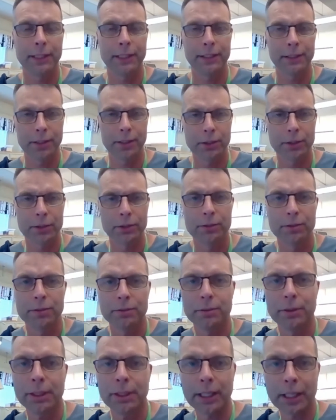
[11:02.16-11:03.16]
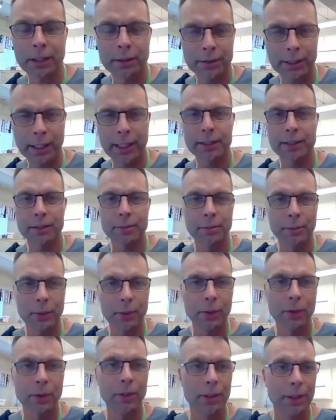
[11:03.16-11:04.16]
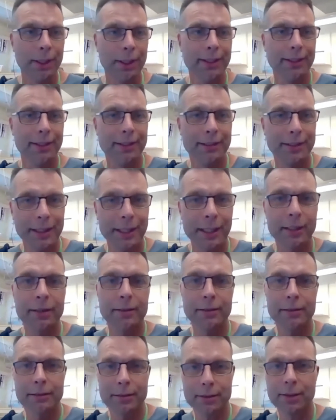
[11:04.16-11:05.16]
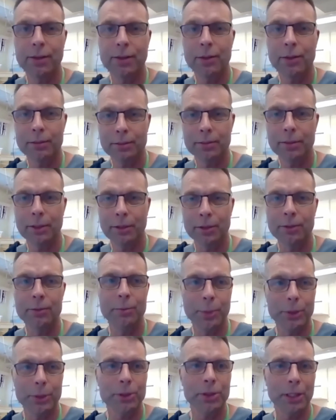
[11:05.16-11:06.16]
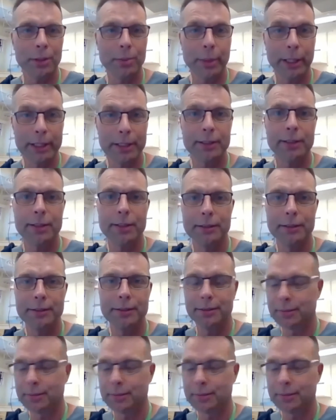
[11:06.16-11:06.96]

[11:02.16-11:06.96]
That's good. We cannot ask more than your own personal best.